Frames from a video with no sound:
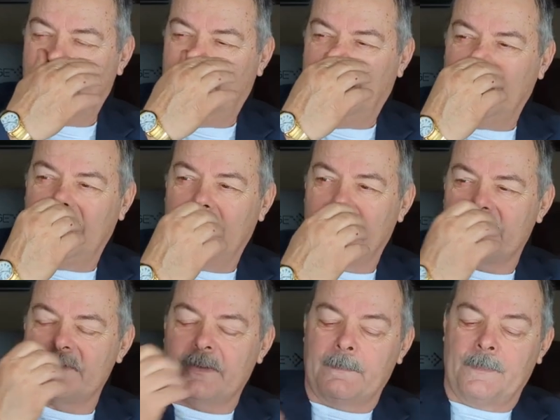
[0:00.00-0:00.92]
And it
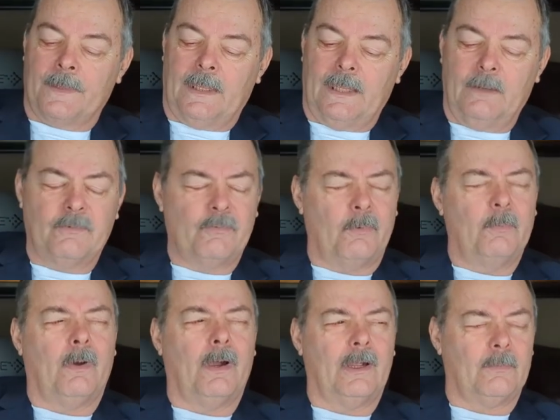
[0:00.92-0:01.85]
was it was
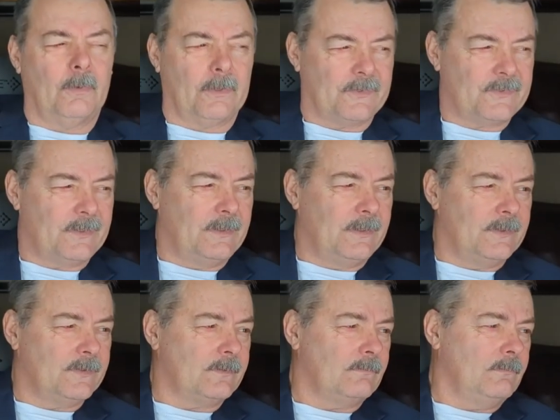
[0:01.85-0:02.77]
remarkable to see
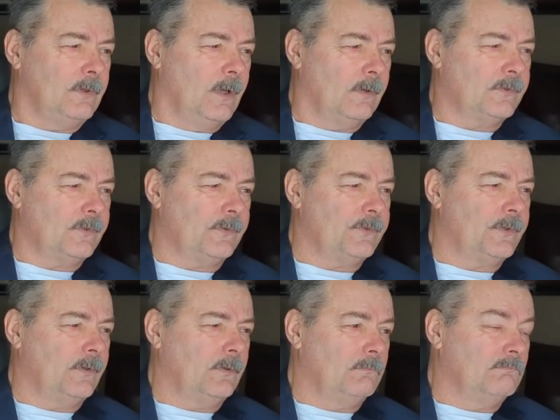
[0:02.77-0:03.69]
these youngsters,
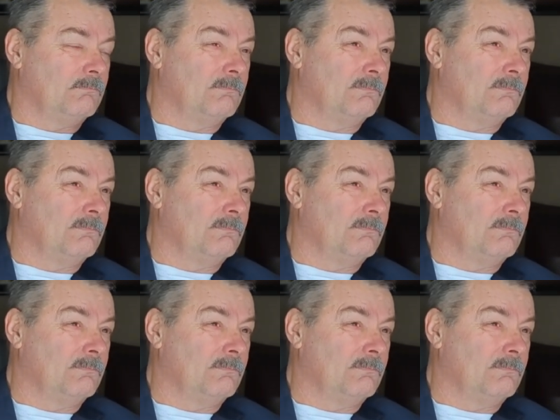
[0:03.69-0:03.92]
you know.